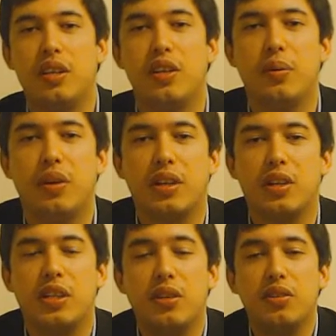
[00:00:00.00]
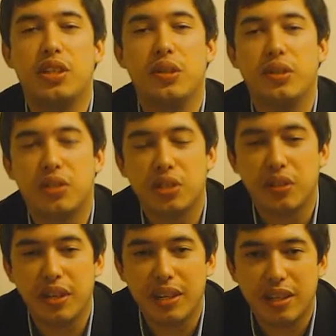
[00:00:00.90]
Q1 and Q2 in
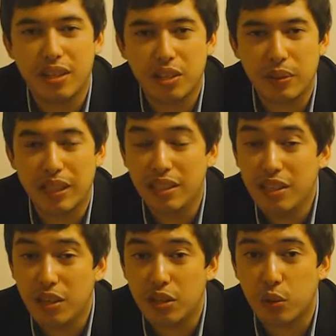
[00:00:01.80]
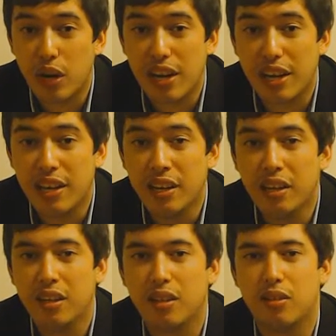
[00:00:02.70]
Australia last week in those rainy
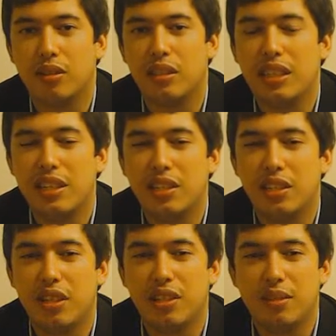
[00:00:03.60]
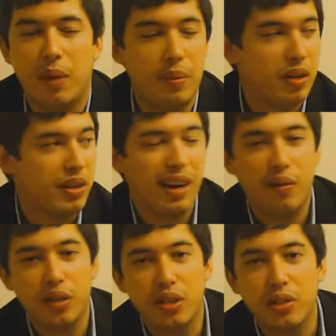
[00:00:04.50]
conditions. Maybe look
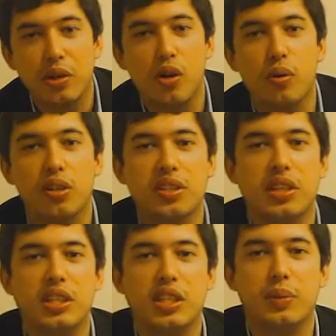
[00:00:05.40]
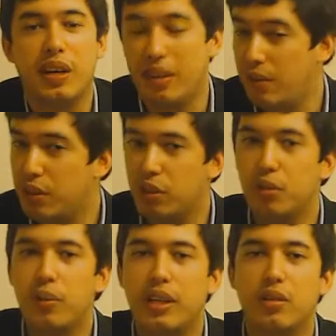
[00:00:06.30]
out for the Toro Rossos as well. Have a
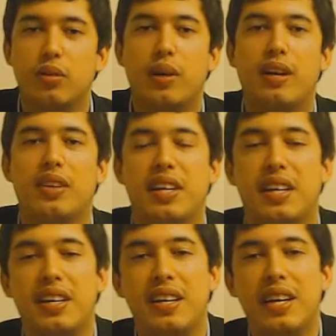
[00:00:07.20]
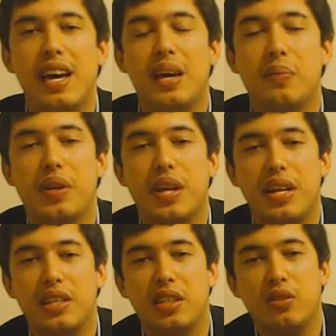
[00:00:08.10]
good record round here in
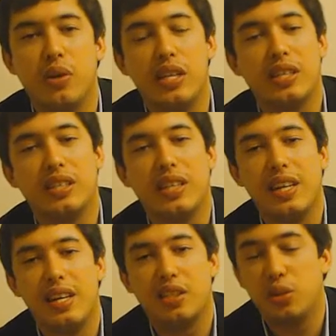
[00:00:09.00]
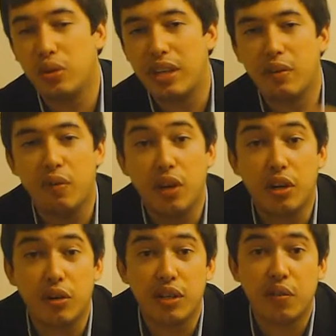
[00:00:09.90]
Malaysia in recent years. Jordan
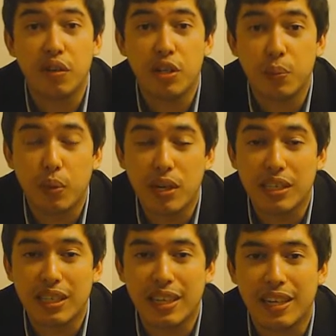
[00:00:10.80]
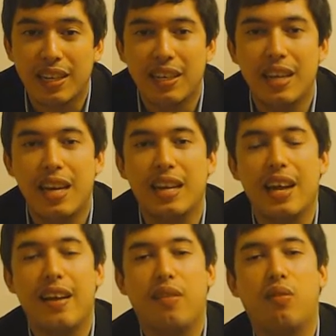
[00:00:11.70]
Verne got his first points here
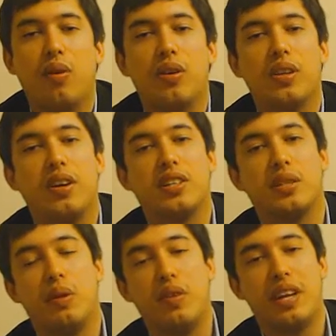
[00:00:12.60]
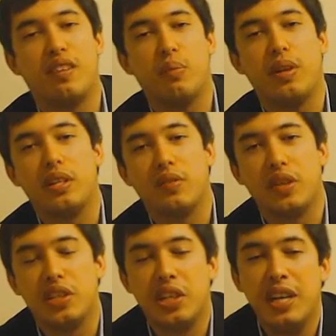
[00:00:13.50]
in F1 last year with an 8th place
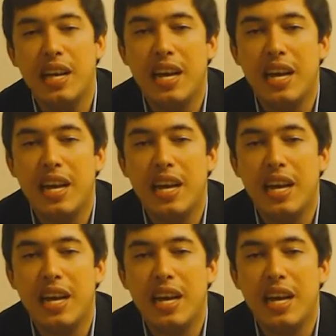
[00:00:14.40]
finish